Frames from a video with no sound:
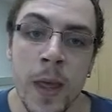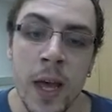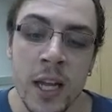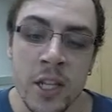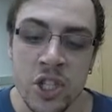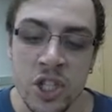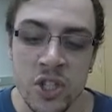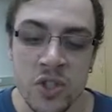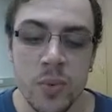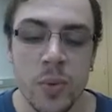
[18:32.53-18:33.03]

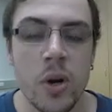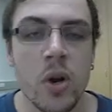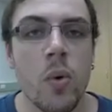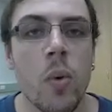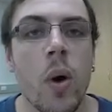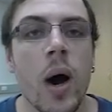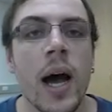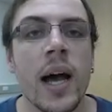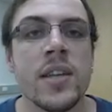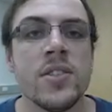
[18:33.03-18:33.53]
It just
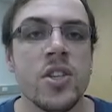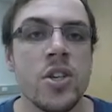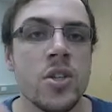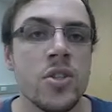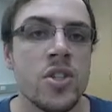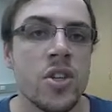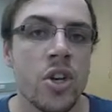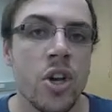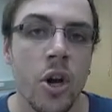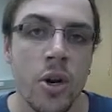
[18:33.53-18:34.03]
requires you
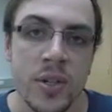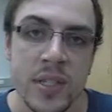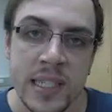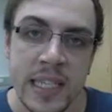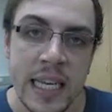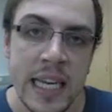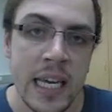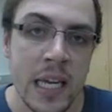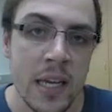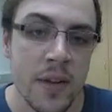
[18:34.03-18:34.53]
to go
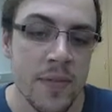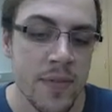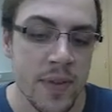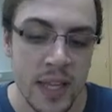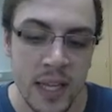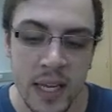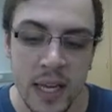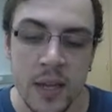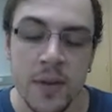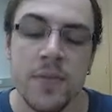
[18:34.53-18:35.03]
digging for
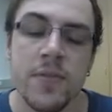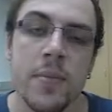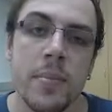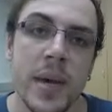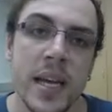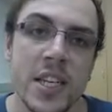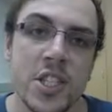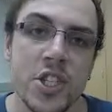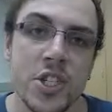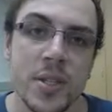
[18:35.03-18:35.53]
the
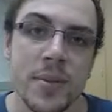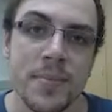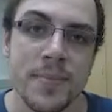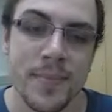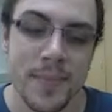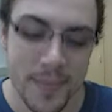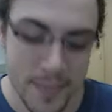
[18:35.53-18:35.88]
information.